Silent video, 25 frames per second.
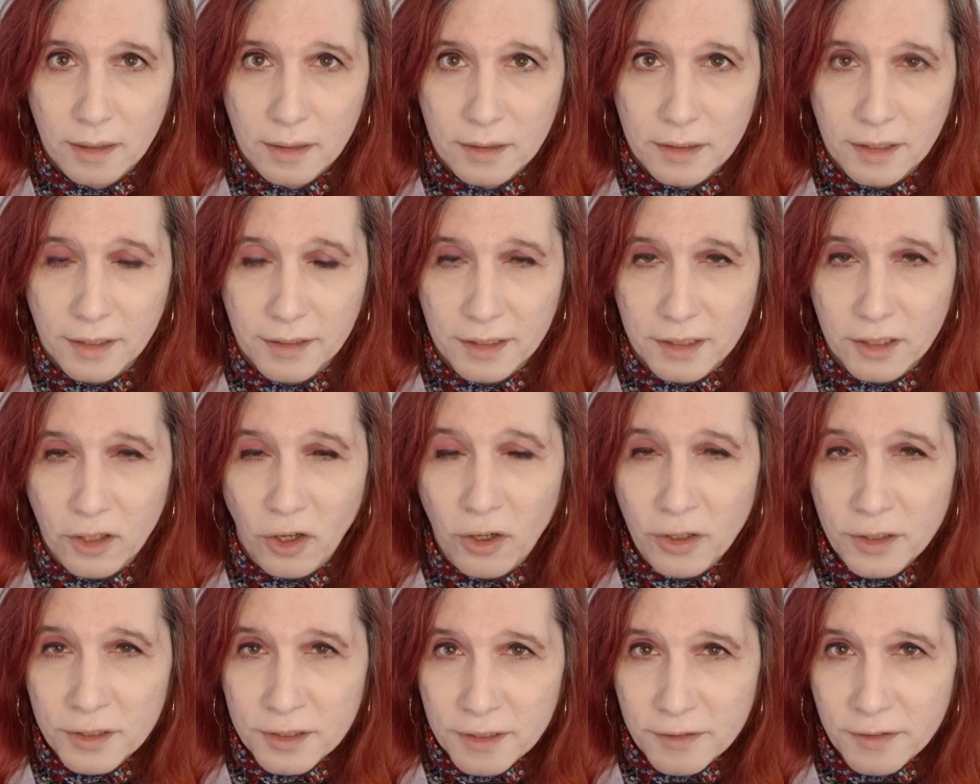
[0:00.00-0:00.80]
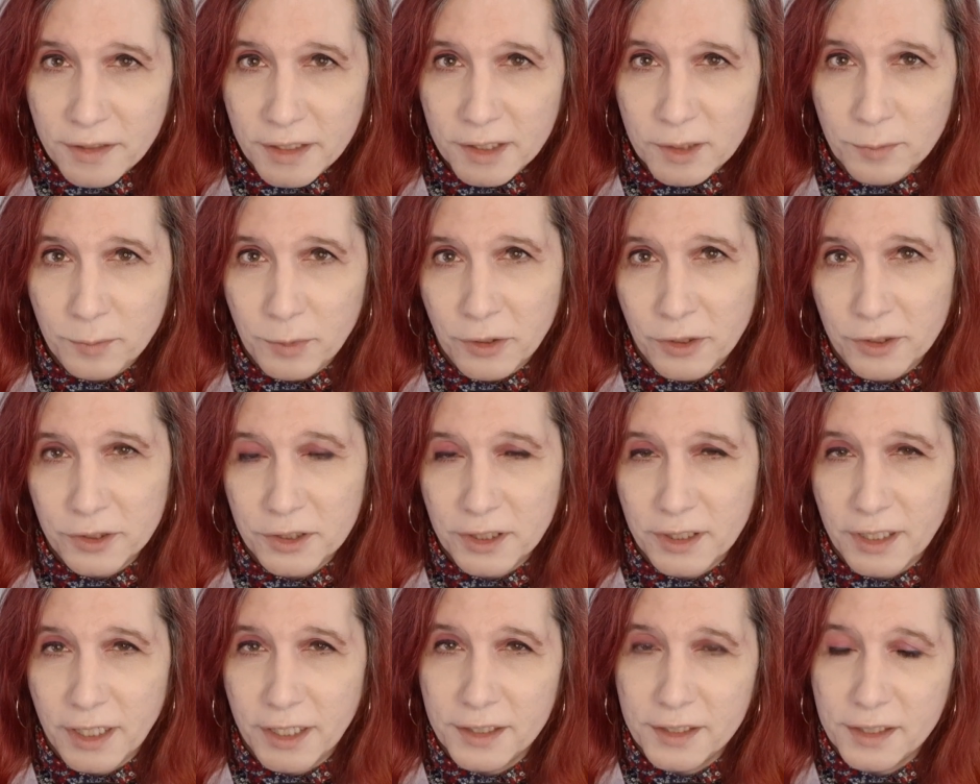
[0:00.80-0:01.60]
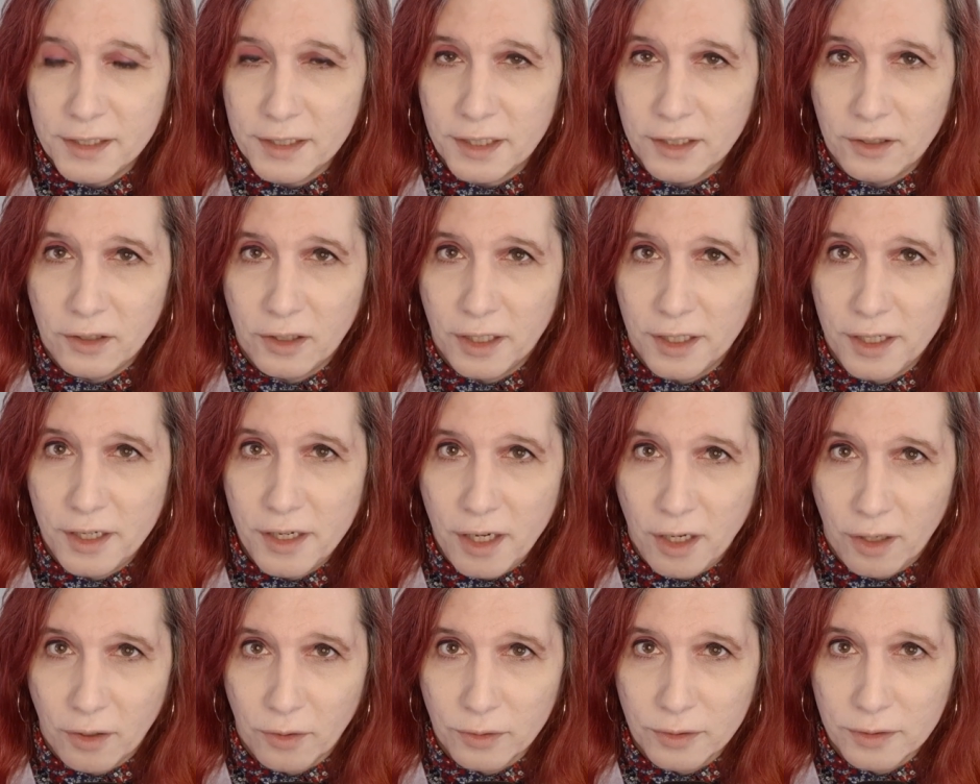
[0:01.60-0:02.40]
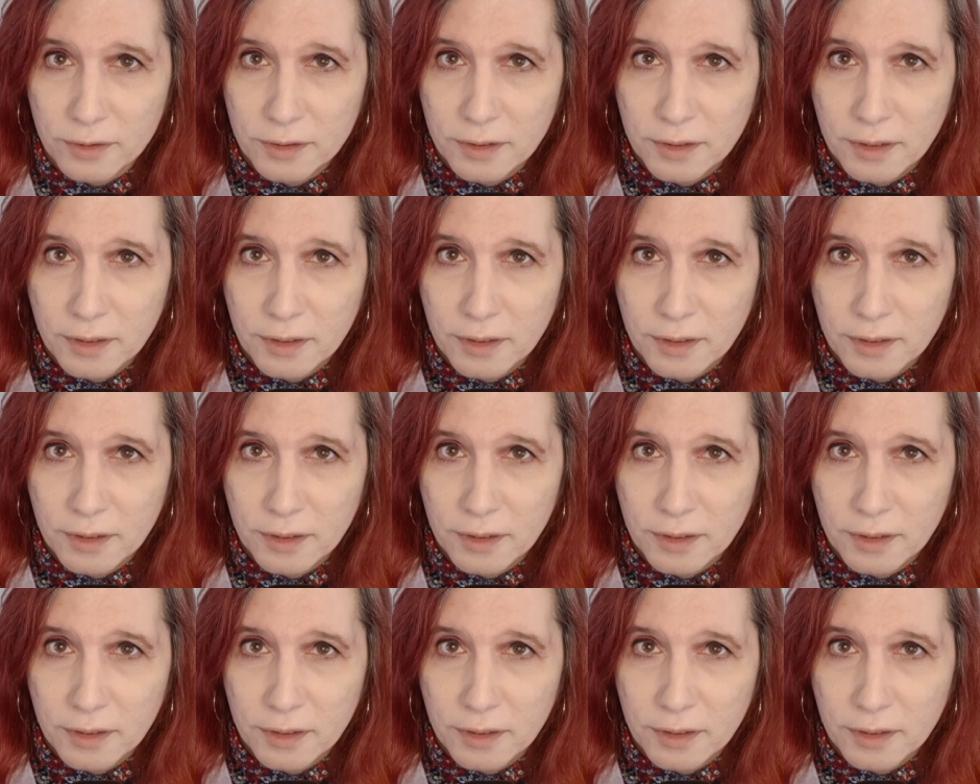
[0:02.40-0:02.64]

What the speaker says: Now, the cause of the explosion is still unknown.